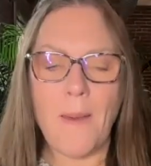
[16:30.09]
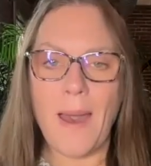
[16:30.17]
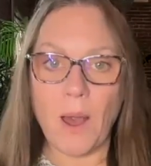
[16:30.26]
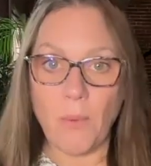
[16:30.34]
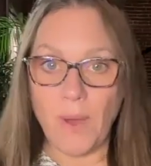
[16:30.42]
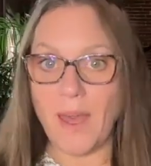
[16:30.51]

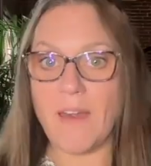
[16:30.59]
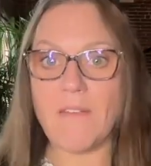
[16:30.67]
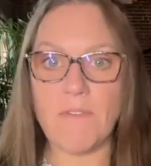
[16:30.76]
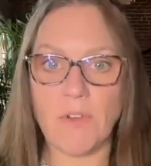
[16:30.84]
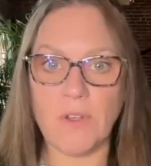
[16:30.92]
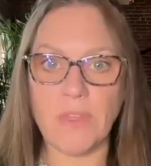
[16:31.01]

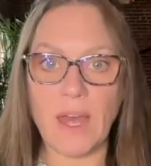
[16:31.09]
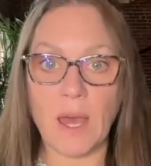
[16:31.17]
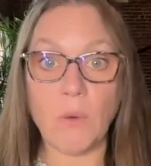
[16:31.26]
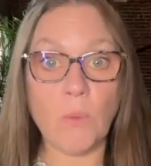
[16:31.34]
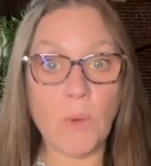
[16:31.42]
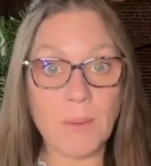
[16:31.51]
However,
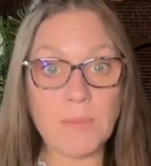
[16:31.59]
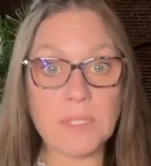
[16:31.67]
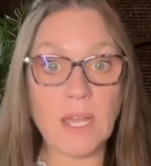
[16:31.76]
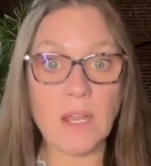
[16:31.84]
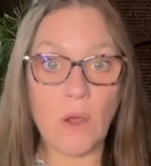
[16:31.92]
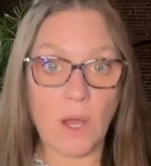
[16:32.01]
that
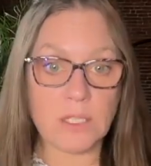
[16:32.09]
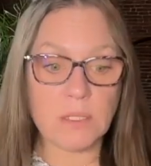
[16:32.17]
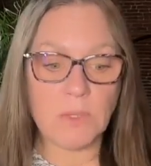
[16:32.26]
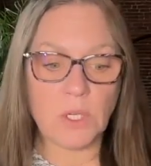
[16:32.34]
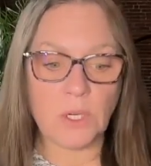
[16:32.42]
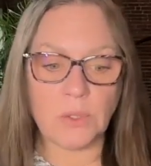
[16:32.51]
website,
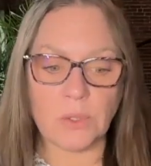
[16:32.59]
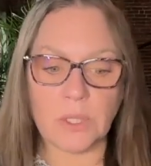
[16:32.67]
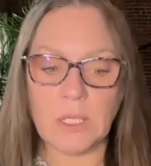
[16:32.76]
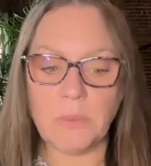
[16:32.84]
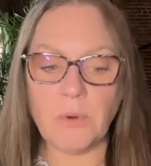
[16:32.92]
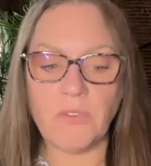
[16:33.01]

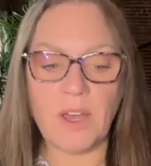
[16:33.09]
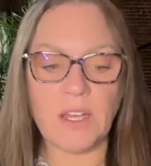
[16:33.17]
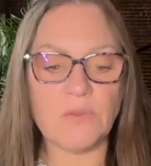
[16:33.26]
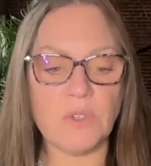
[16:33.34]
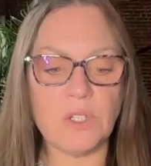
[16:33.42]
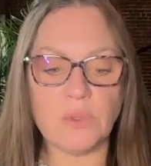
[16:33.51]
ostomy.org,
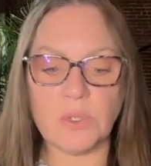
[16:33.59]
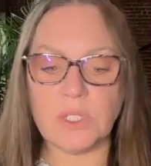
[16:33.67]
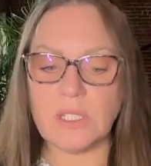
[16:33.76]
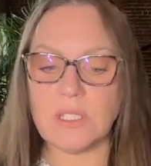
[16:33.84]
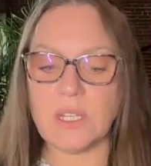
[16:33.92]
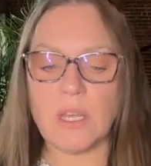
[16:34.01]
provides
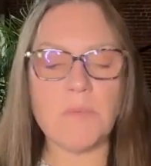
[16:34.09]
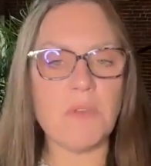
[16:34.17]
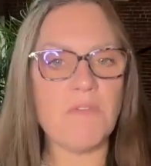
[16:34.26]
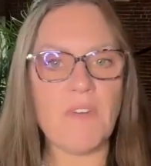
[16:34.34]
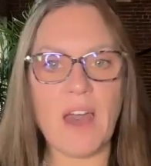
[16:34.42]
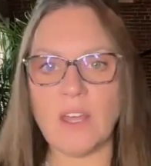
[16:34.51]
resources that can be
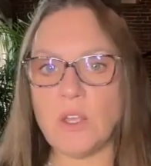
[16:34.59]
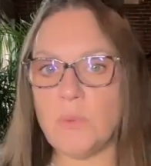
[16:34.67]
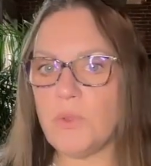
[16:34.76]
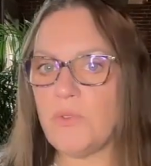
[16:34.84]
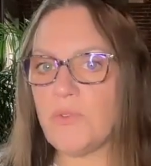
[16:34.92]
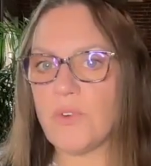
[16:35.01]

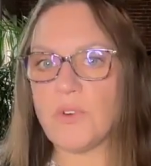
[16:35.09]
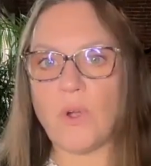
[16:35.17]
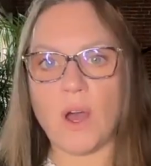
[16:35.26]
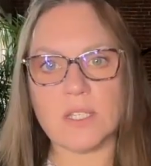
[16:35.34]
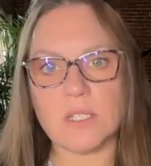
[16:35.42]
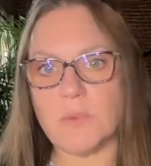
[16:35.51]
valuable for
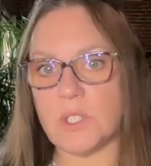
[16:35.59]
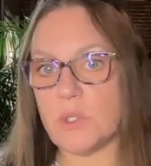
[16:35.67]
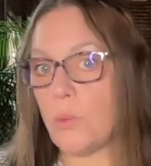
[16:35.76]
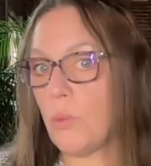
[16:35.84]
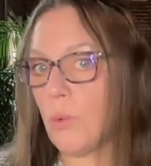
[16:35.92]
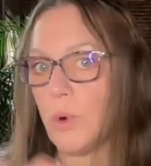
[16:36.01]
ostomates
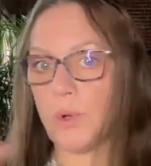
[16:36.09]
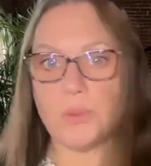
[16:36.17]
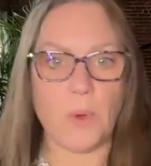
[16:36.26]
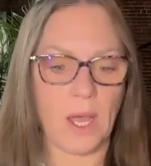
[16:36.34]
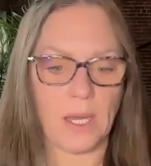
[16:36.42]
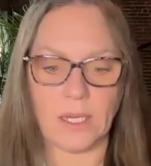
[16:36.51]

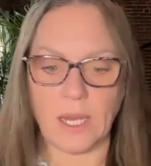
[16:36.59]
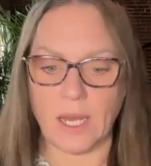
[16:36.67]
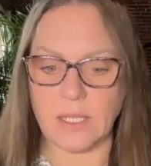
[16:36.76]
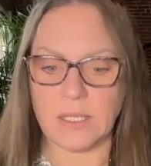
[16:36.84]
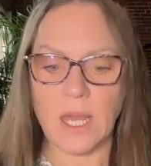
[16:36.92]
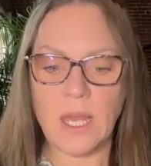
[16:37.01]
worldwide,
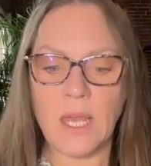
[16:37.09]
guys.